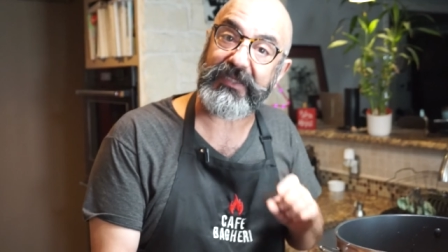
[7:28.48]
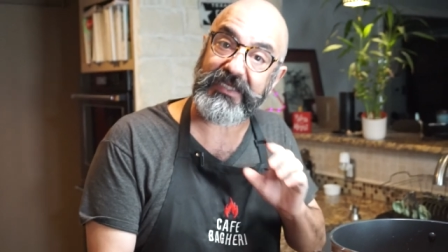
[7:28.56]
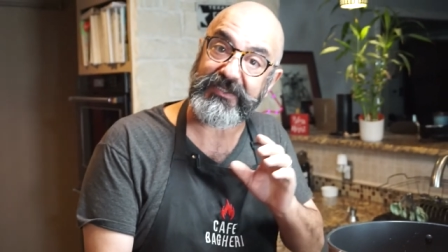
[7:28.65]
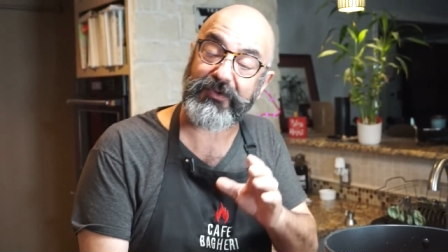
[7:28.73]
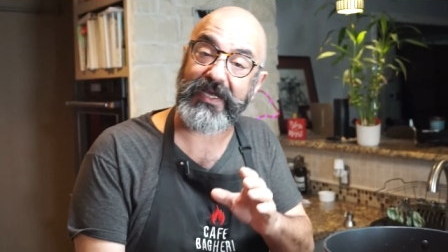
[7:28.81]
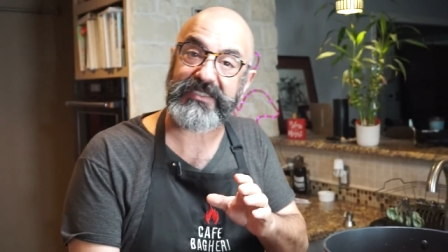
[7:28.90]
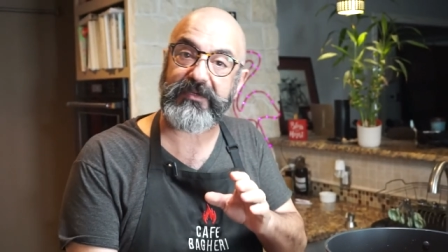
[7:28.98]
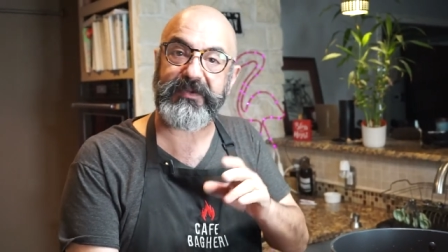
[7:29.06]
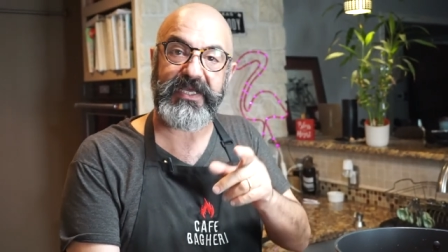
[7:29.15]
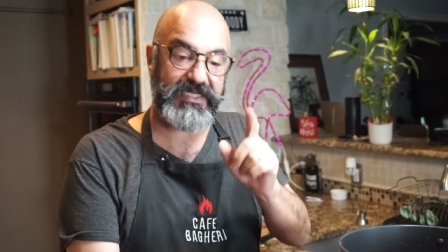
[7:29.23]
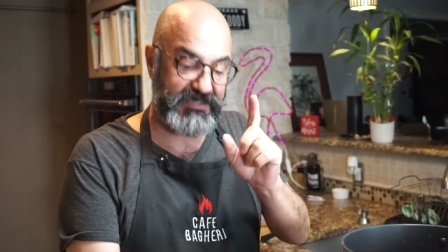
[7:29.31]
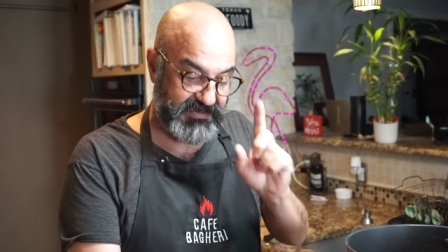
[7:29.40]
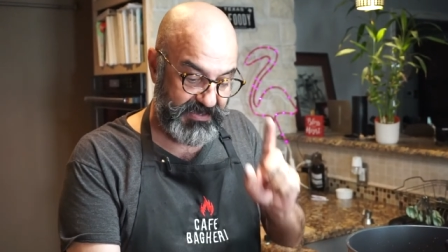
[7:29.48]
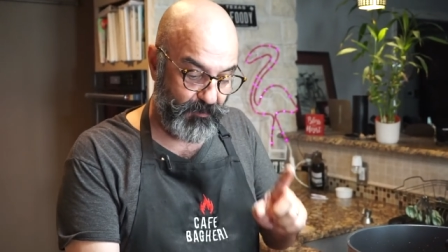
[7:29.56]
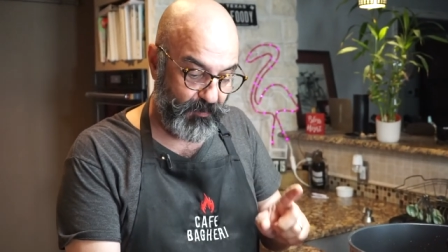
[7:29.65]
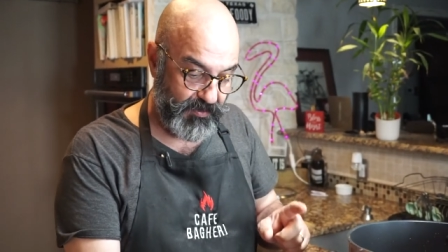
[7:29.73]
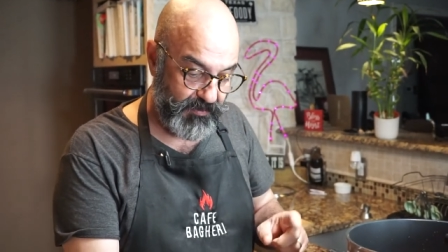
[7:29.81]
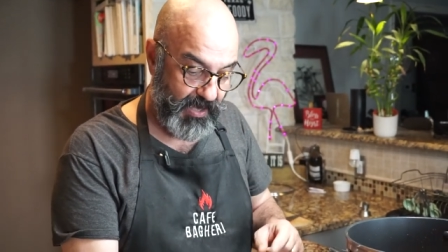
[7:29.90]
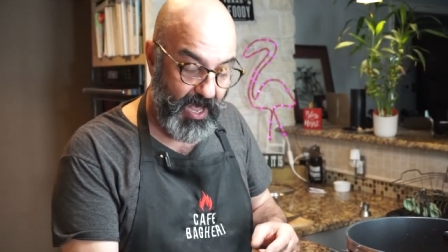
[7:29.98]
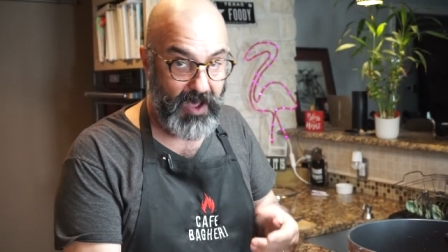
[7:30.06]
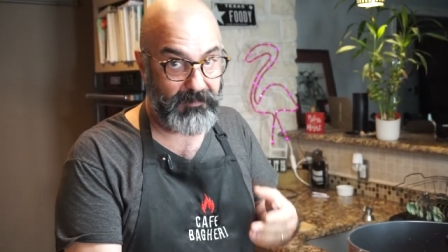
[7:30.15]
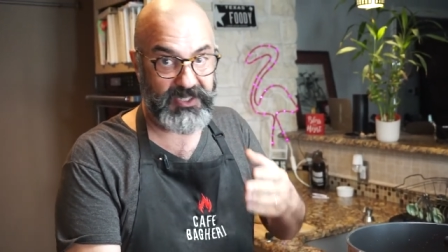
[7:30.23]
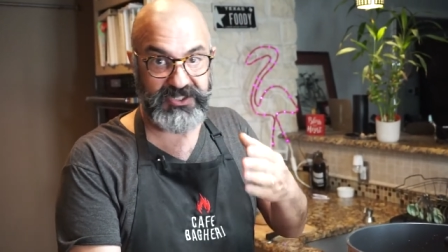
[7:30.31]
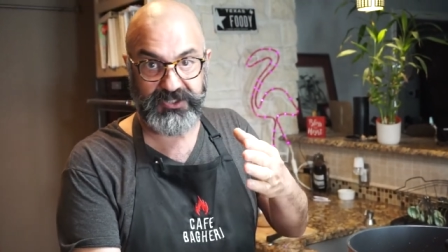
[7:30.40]
this recipe and see what
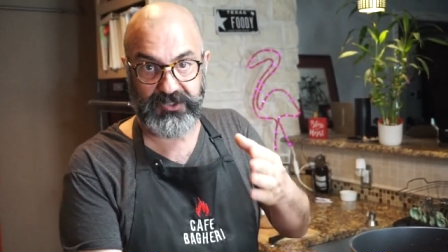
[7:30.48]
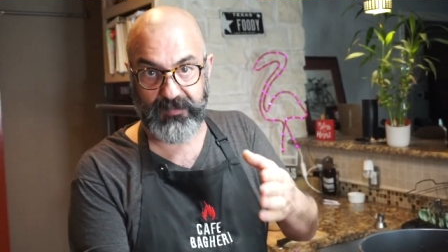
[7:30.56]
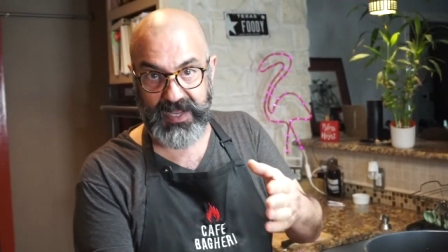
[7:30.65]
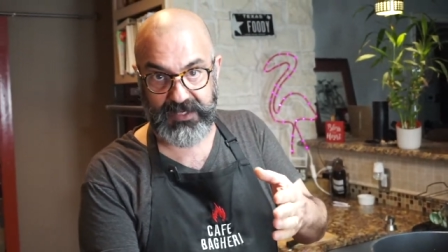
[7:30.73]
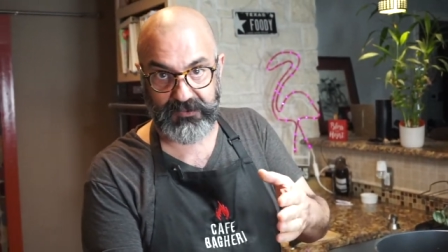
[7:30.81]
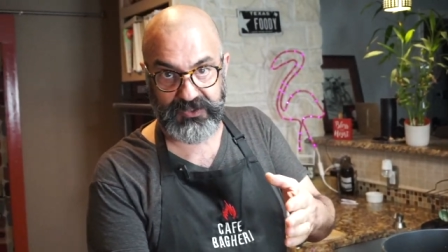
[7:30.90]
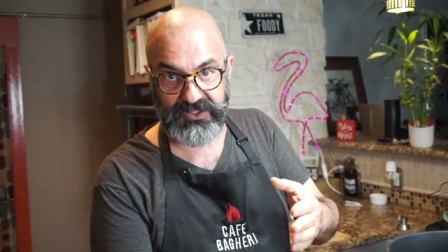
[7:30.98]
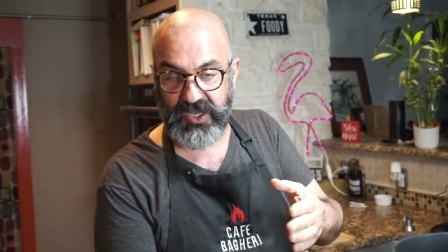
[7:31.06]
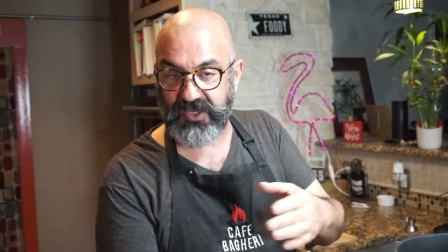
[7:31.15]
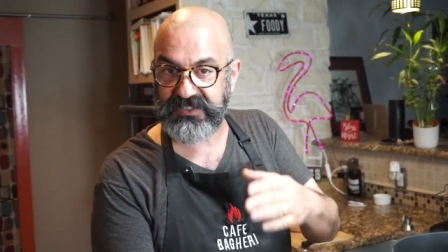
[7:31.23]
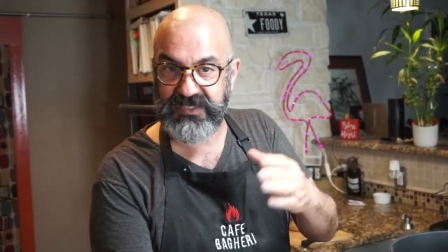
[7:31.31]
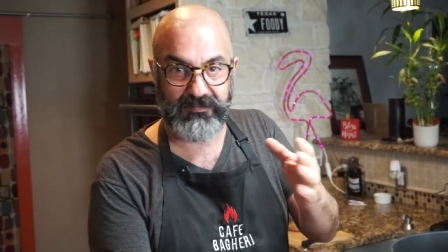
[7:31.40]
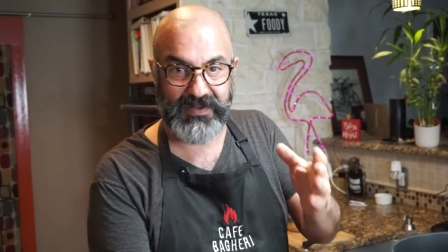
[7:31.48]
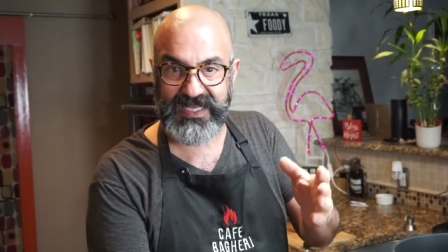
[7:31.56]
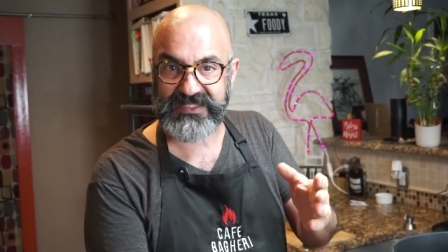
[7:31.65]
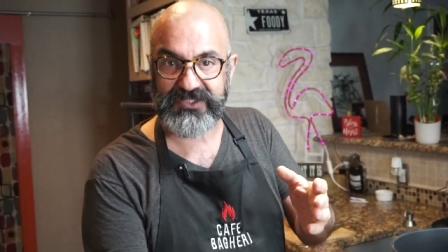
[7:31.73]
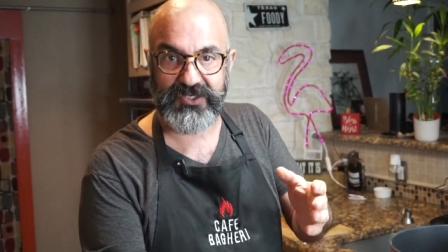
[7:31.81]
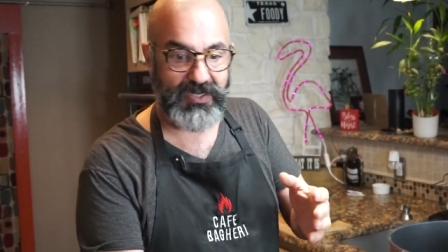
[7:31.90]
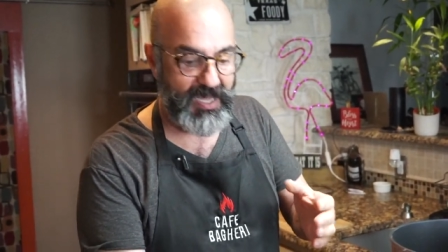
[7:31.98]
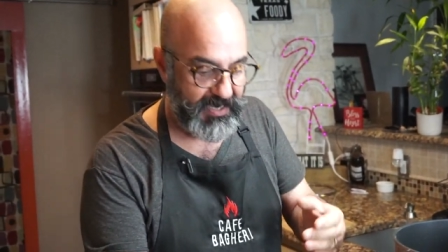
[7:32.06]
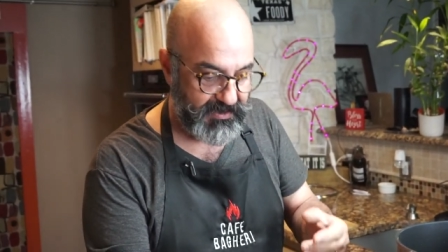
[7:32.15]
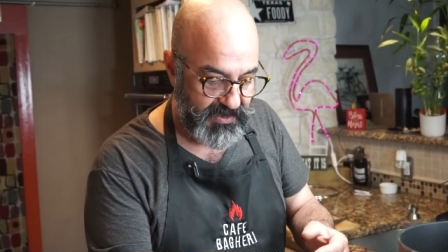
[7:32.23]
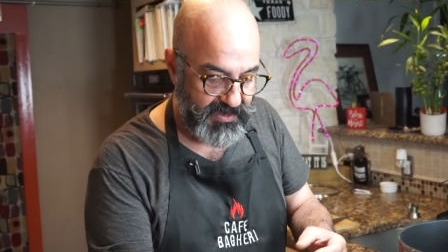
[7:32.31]
how much tomato sauce and paste you like,